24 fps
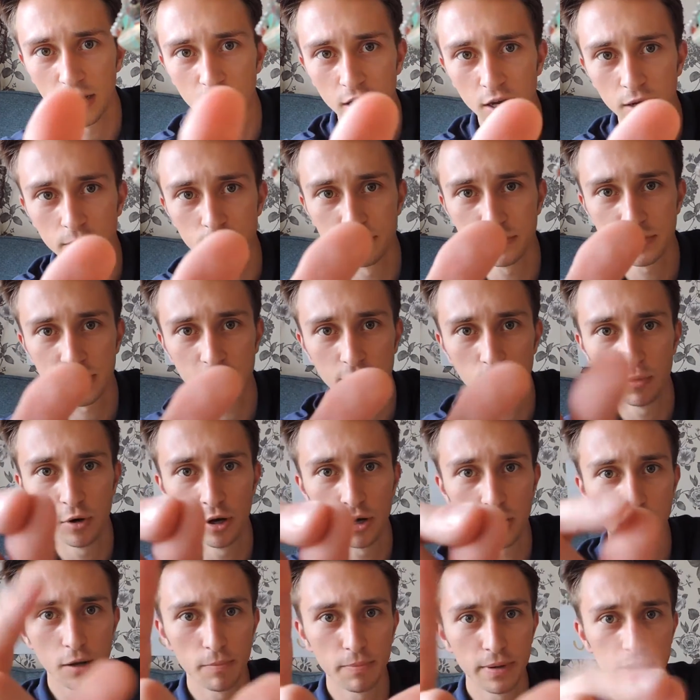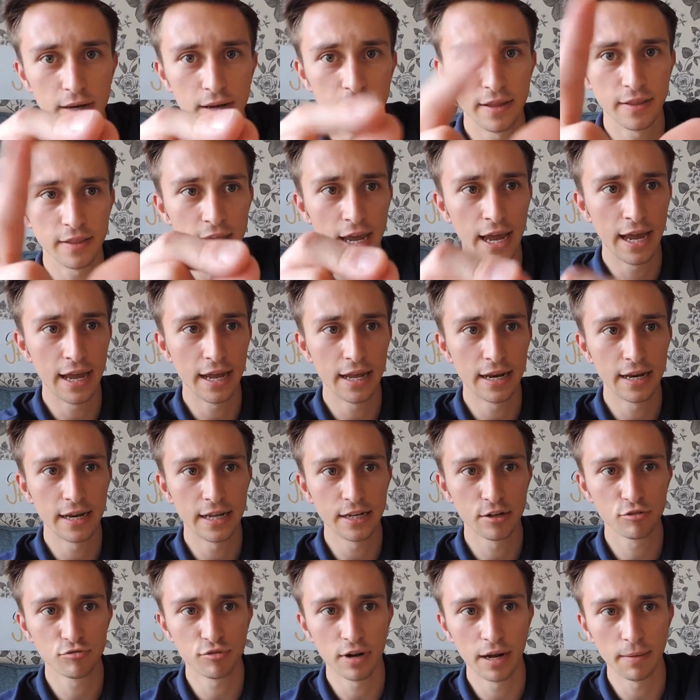So they work a bit like that and
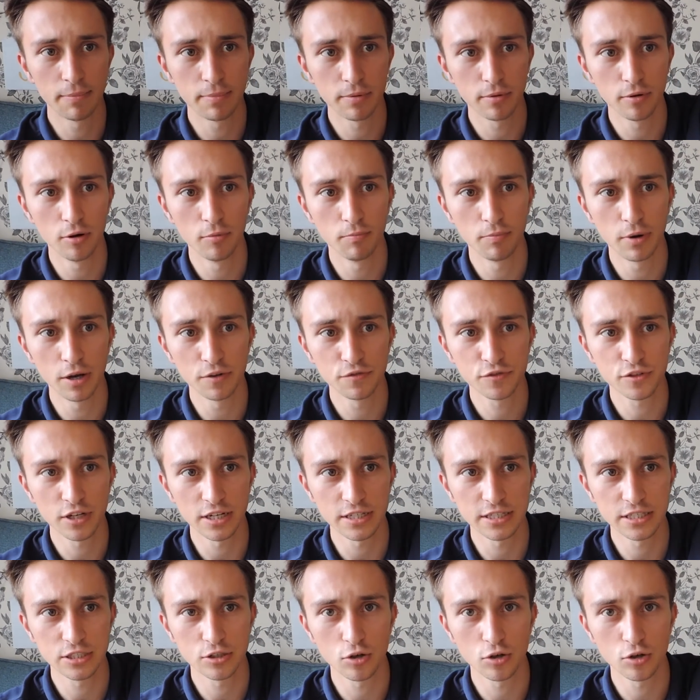they grab on both sides.